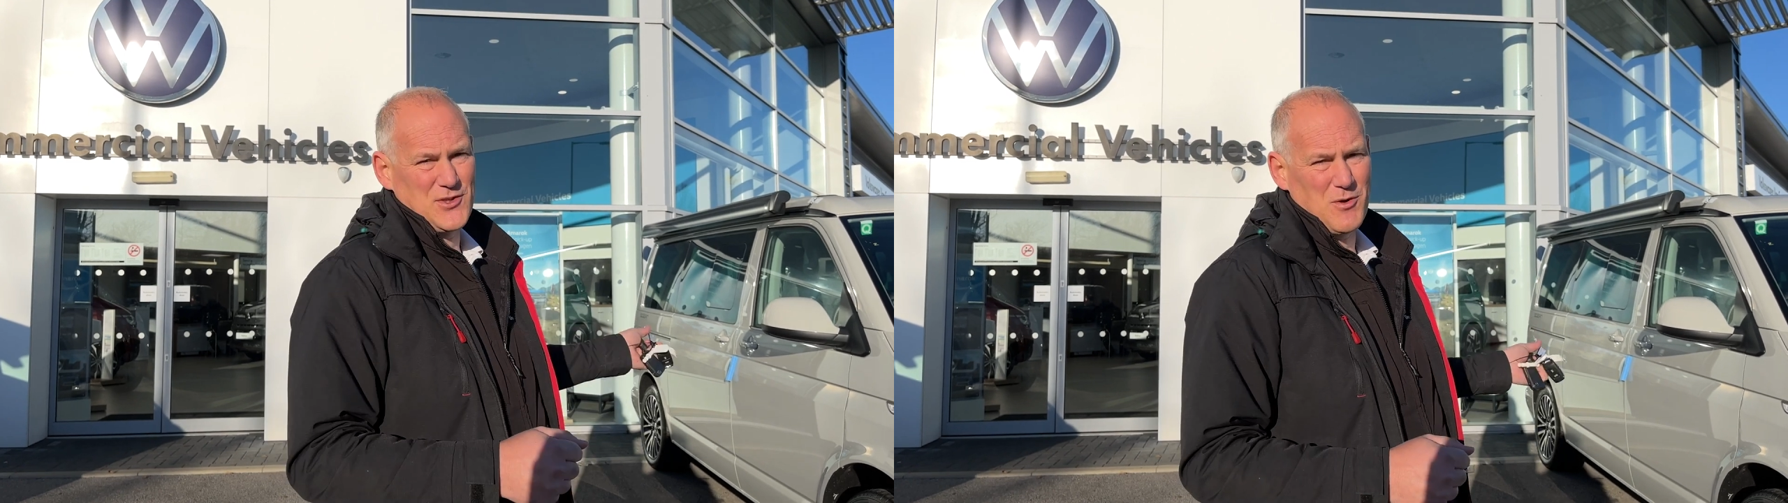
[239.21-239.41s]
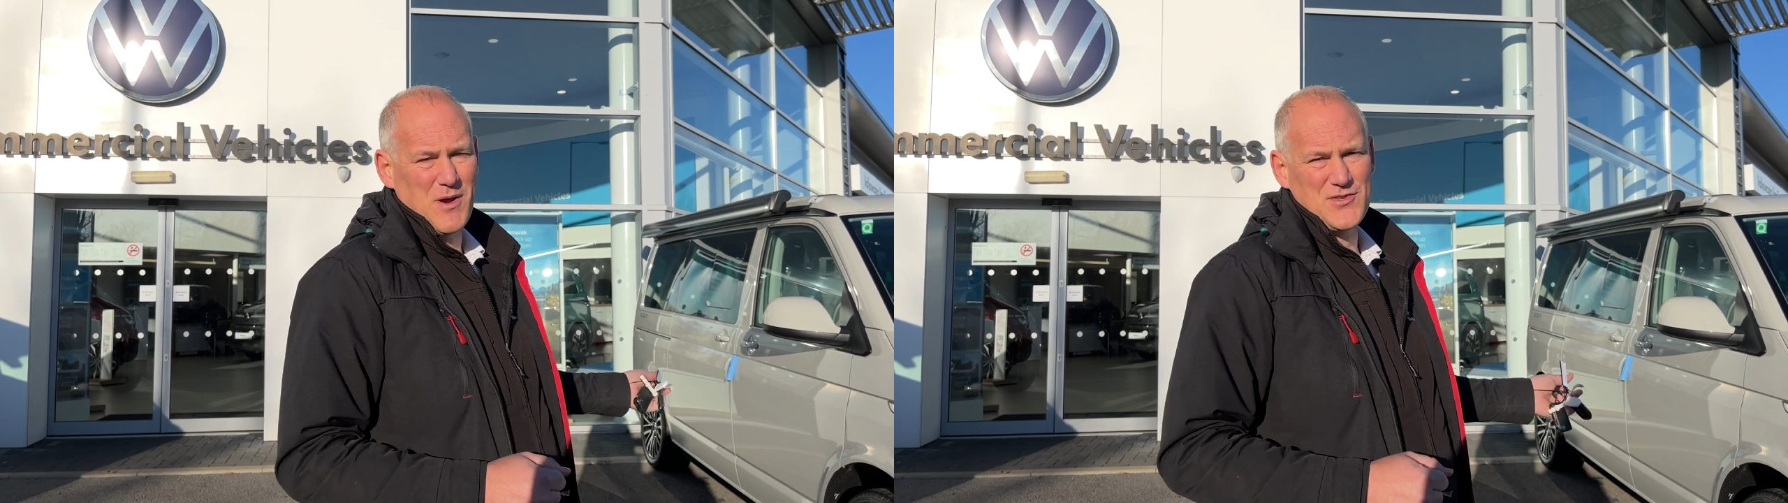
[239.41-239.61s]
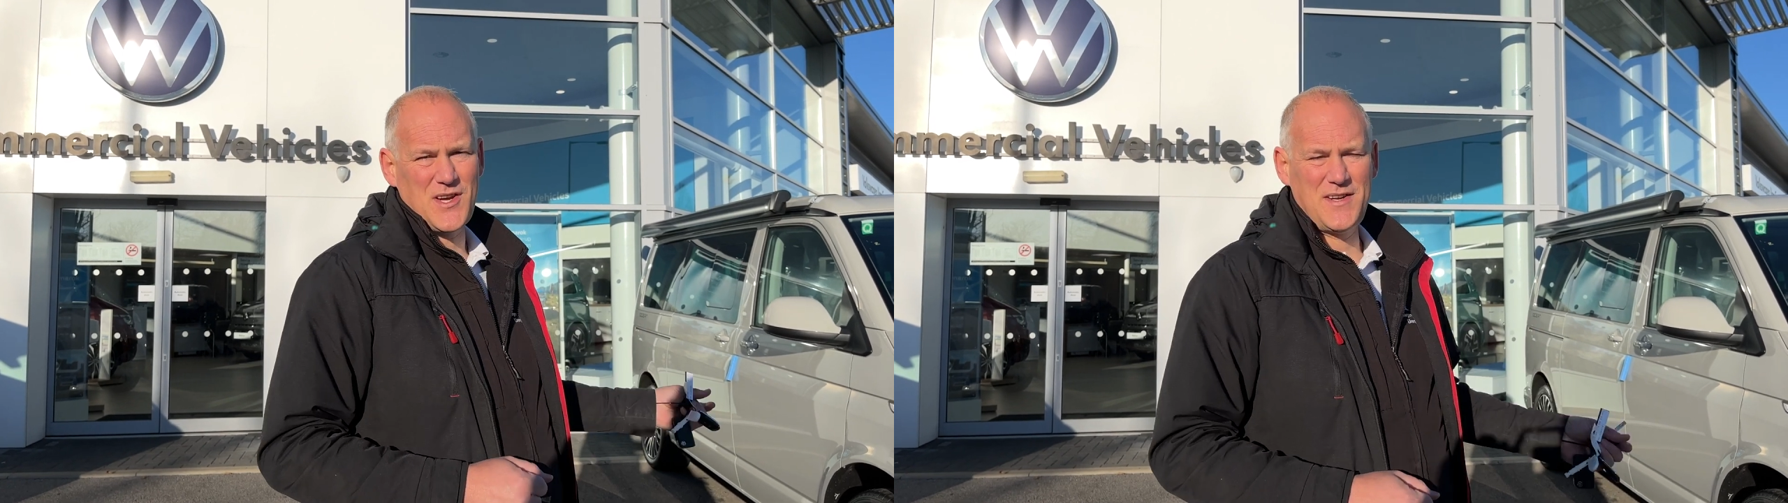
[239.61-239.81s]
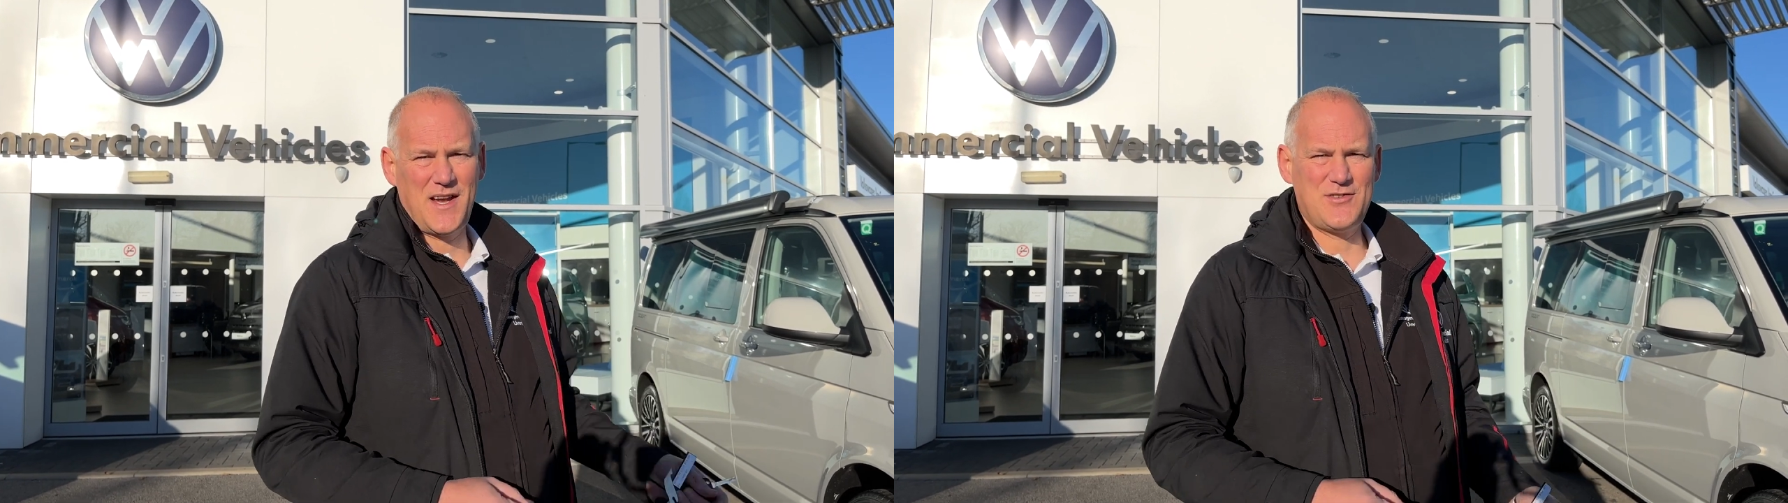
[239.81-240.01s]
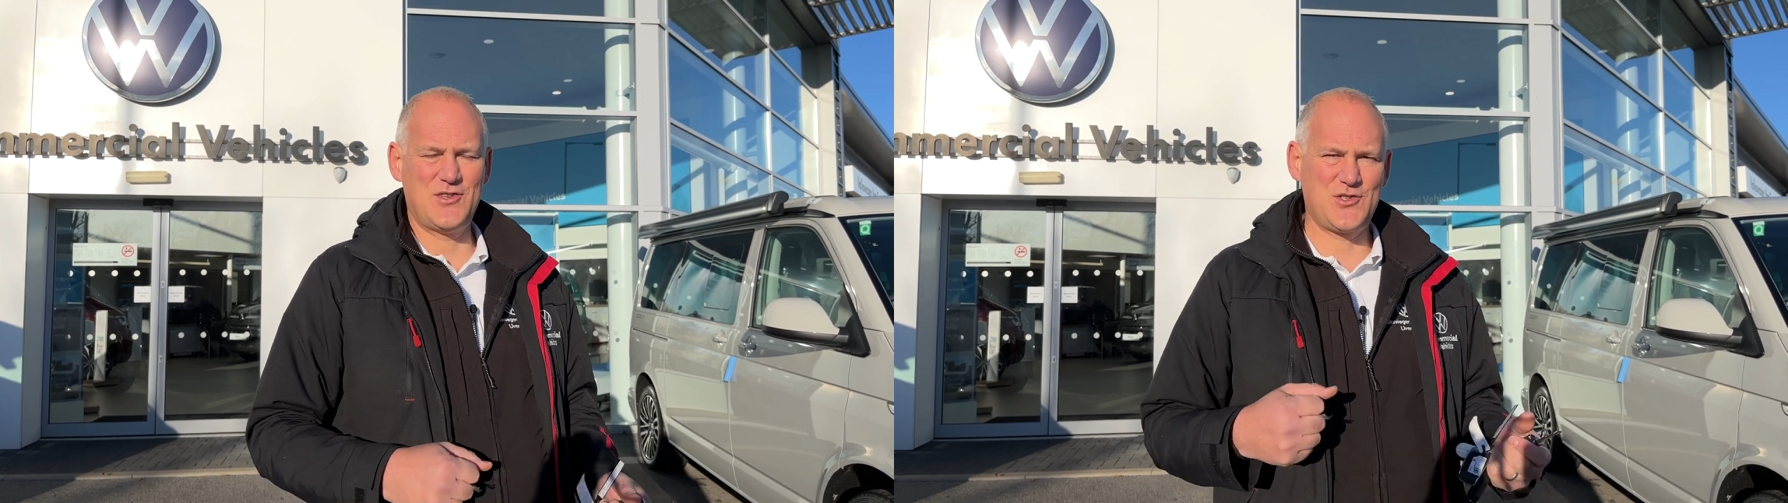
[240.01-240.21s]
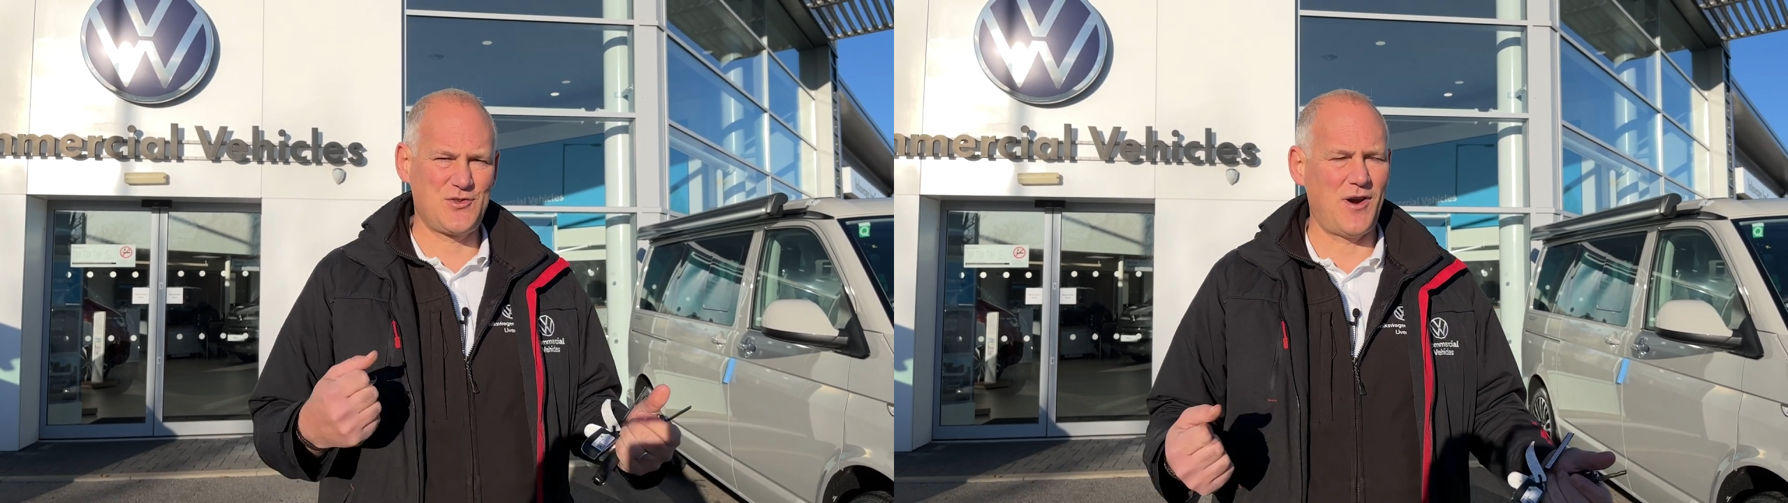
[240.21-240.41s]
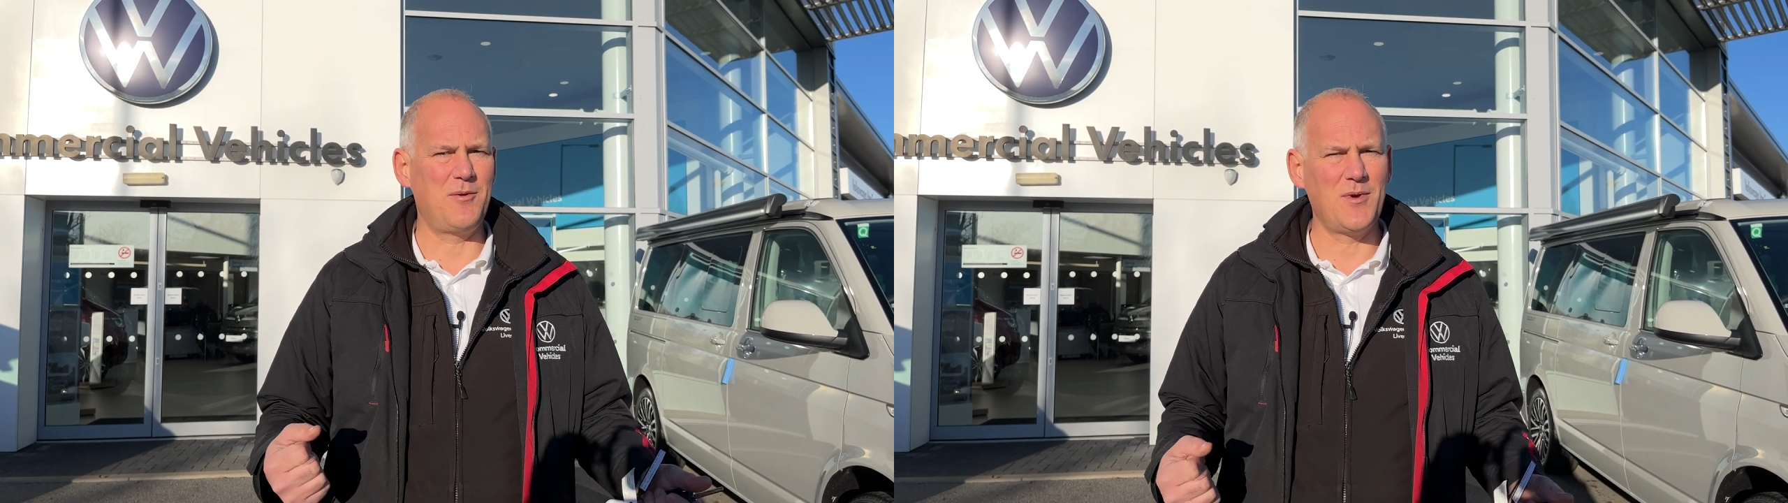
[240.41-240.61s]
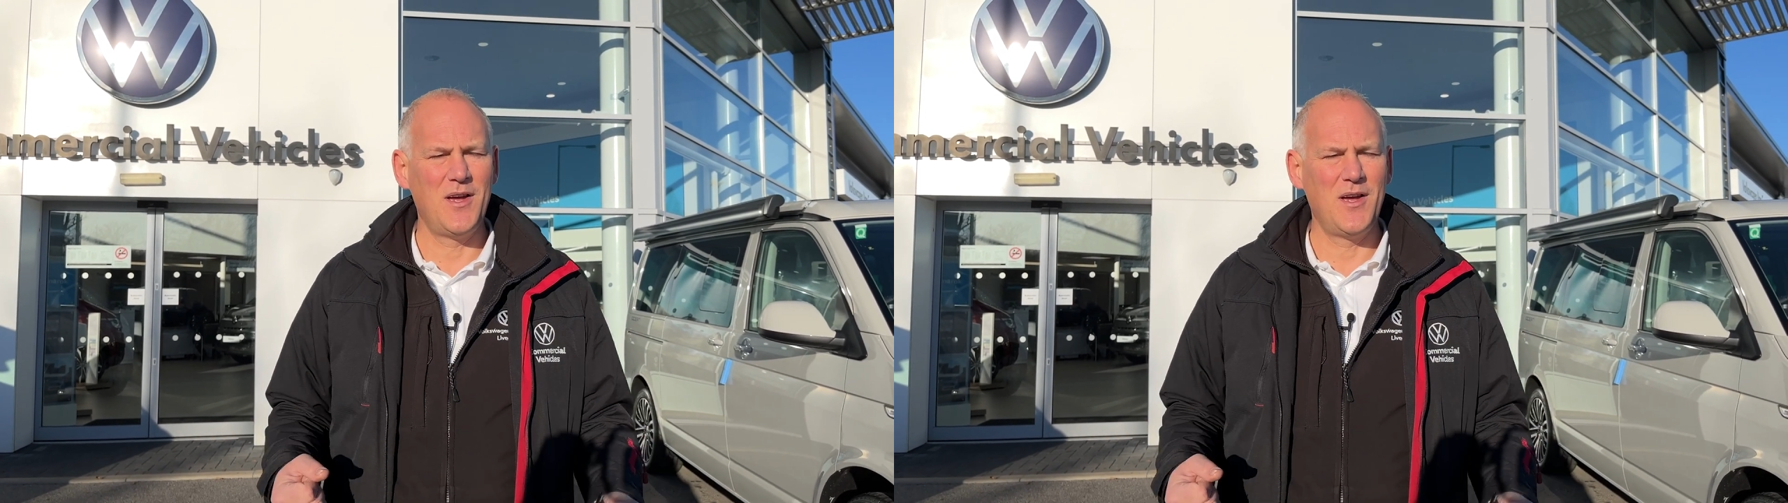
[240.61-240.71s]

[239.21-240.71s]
to come outside and actually scrape